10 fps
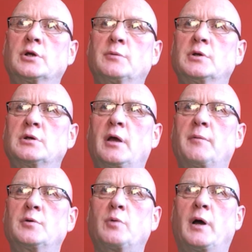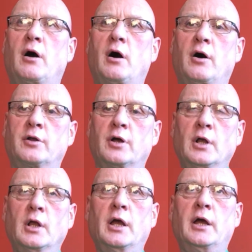It was quite hard
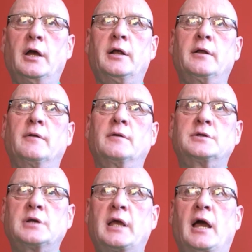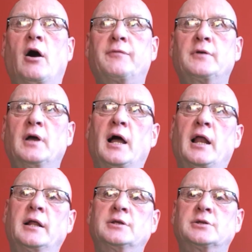to get off the
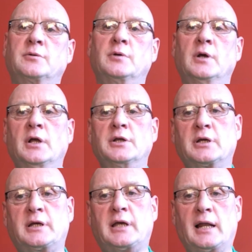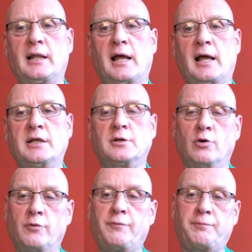island, to get lads
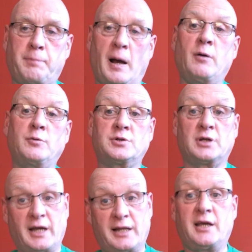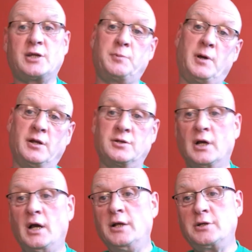enough bounce, to get the experience,
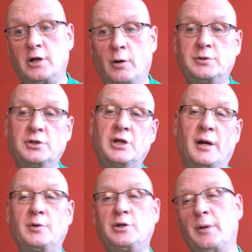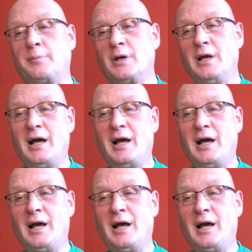to go into championships.